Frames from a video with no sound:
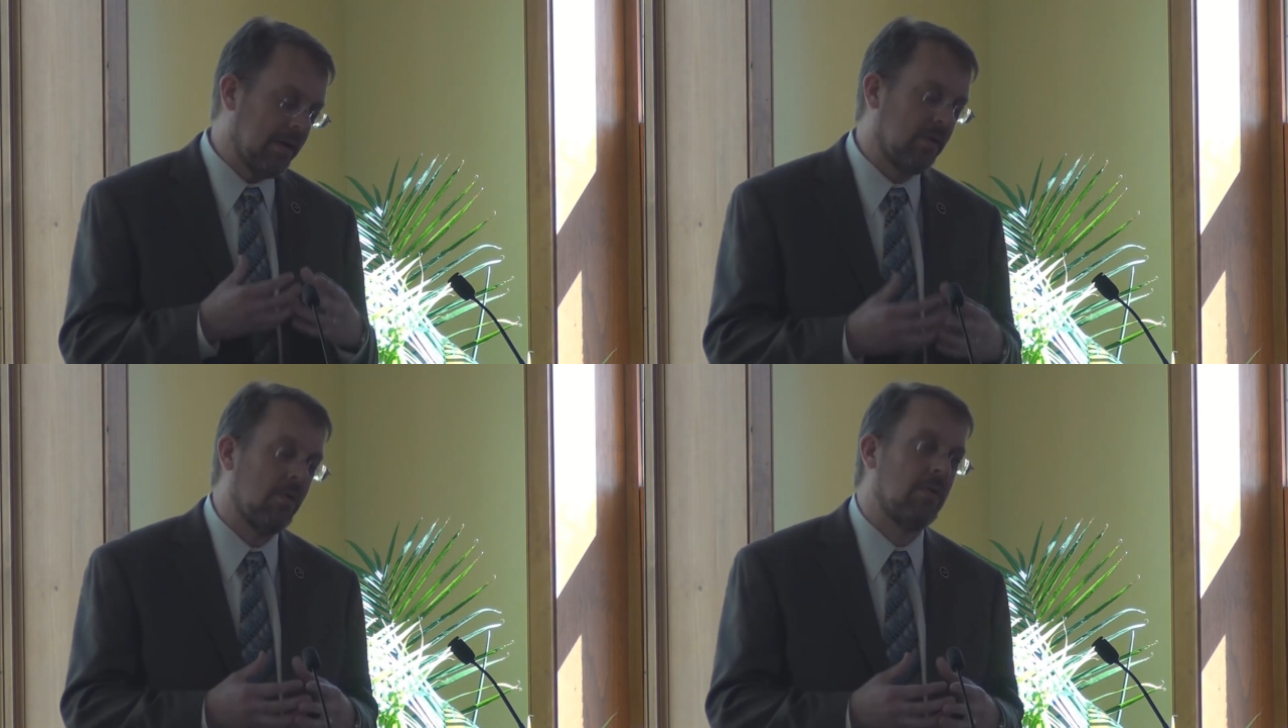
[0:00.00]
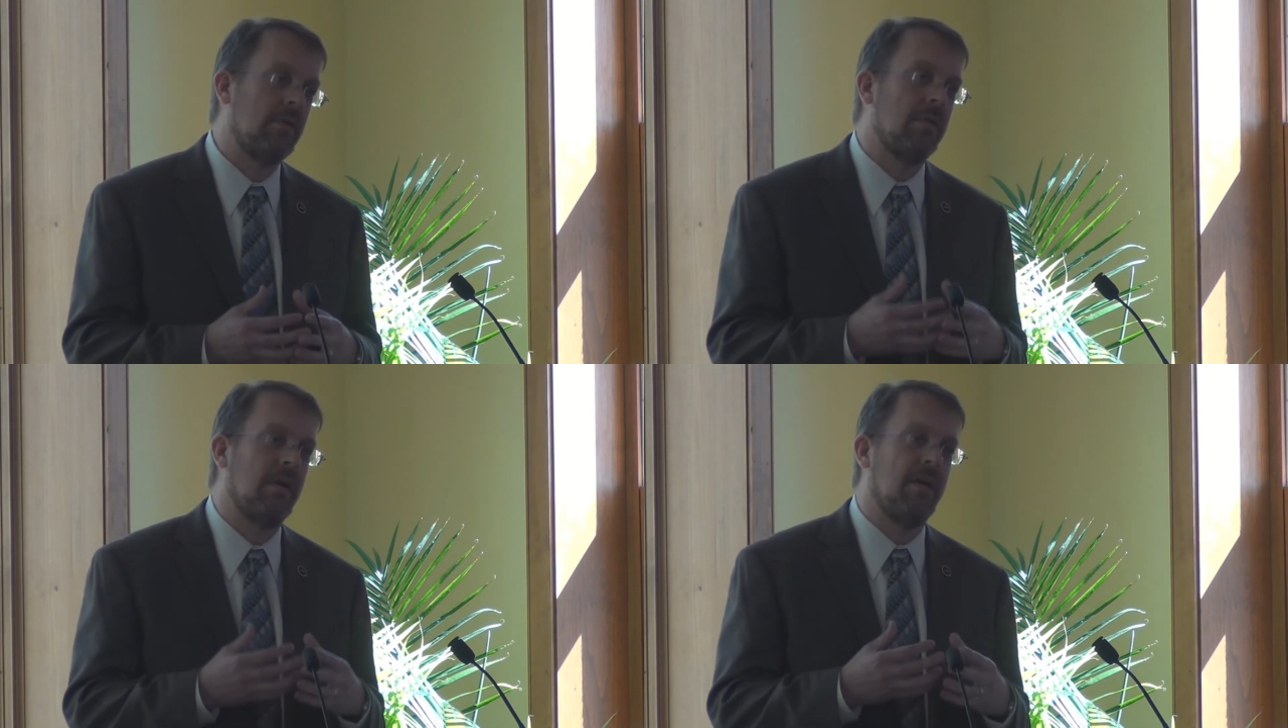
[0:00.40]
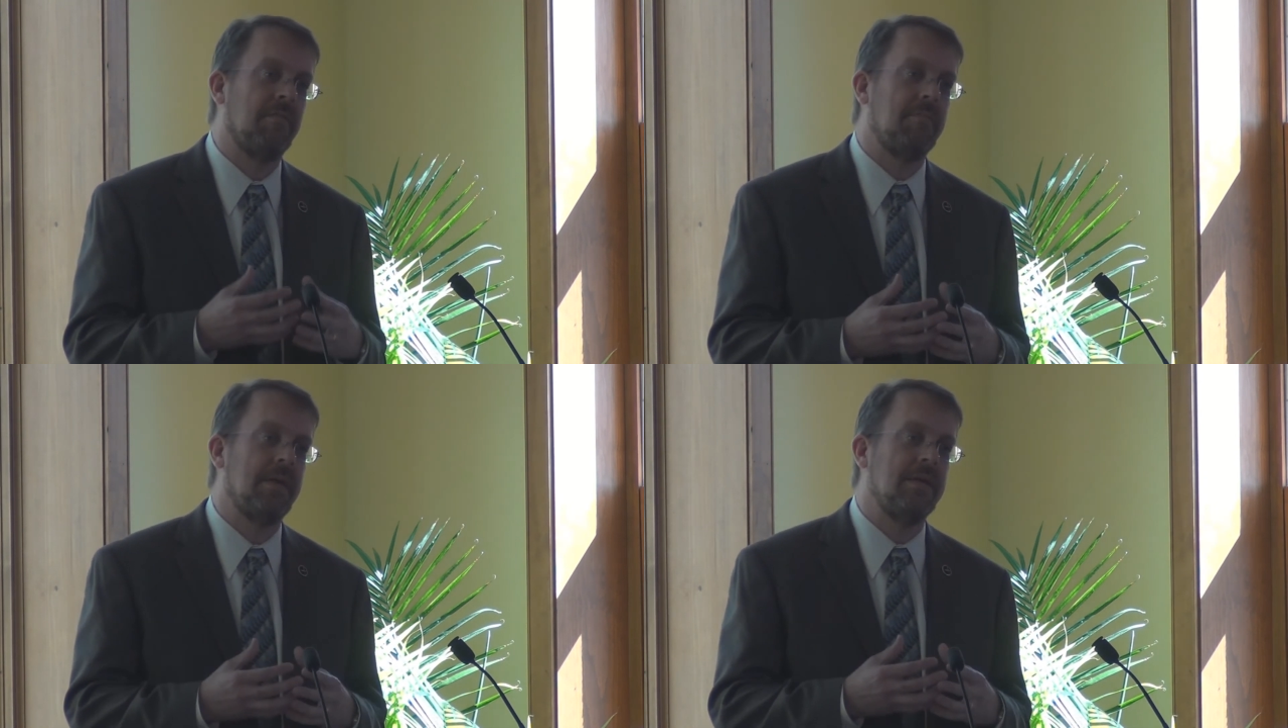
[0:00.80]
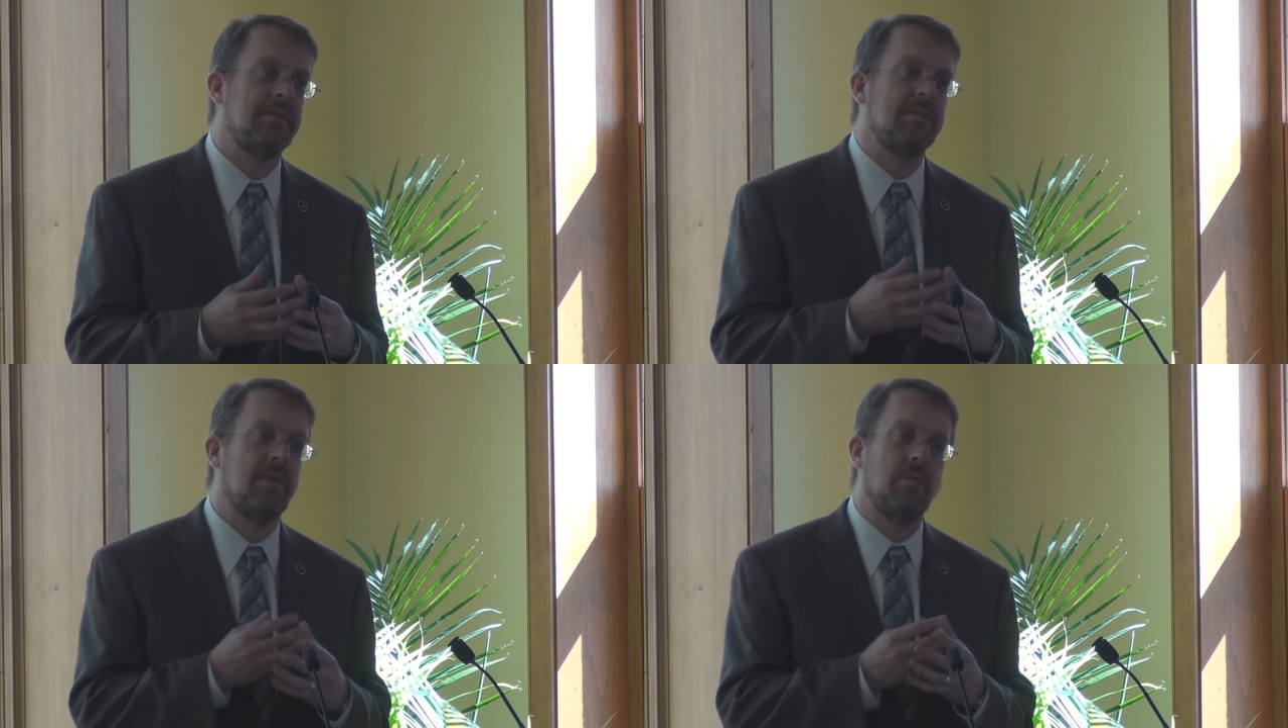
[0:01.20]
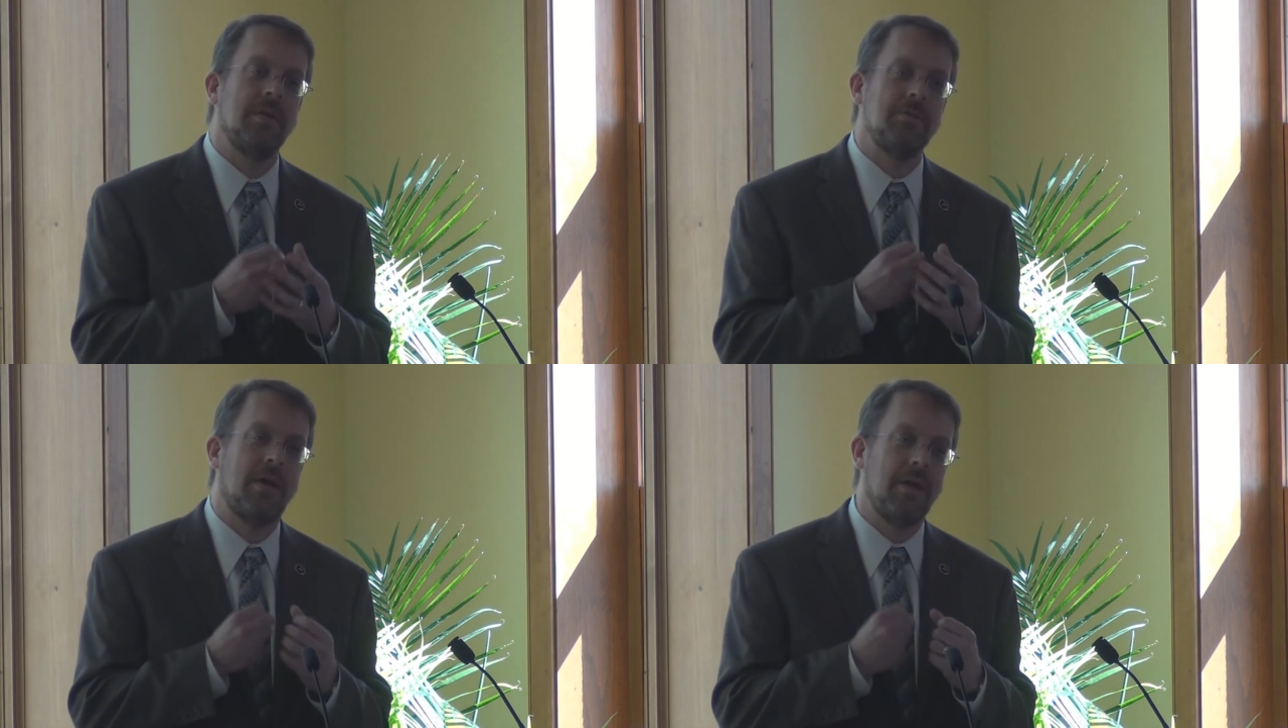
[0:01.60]
corner of peace that we
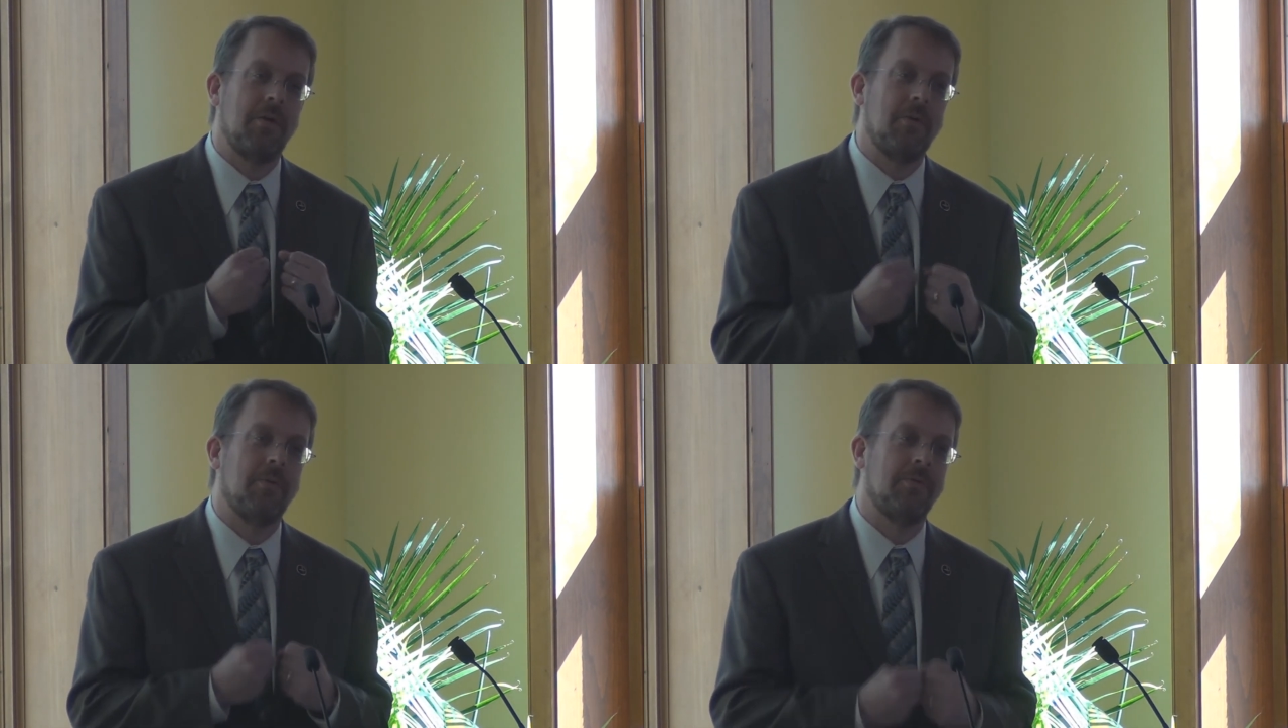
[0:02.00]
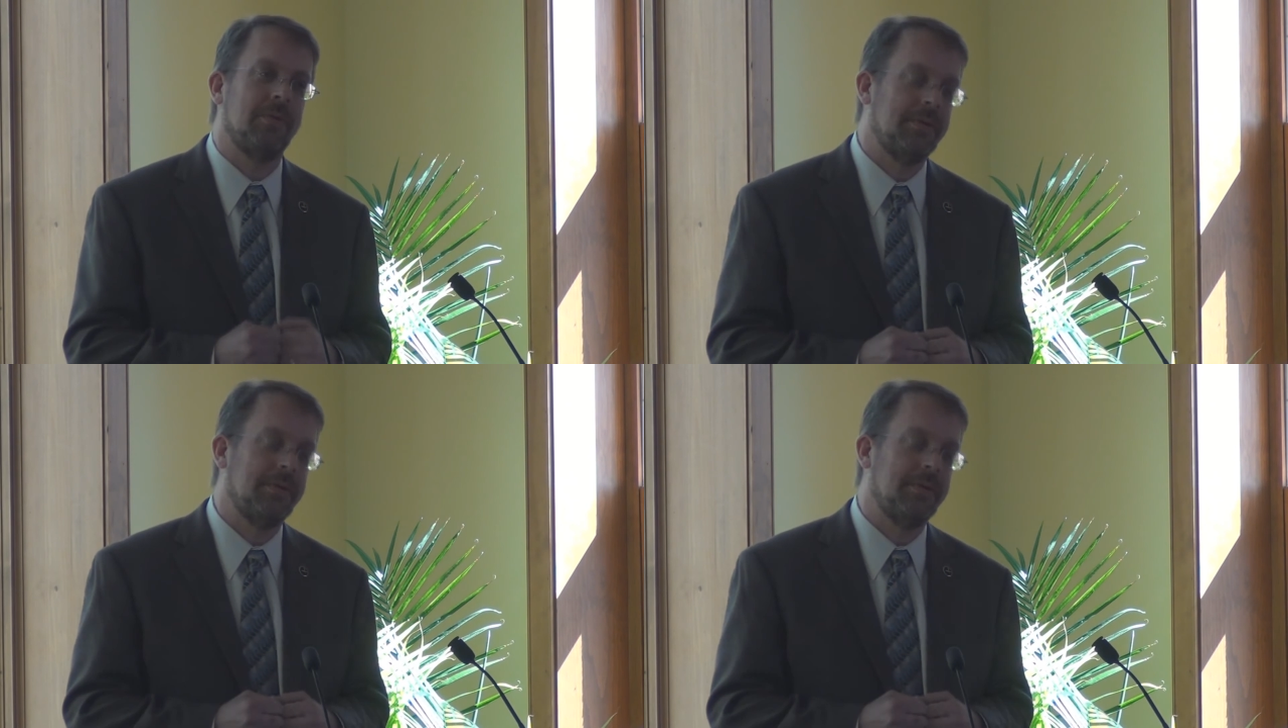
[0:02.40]
try to hold.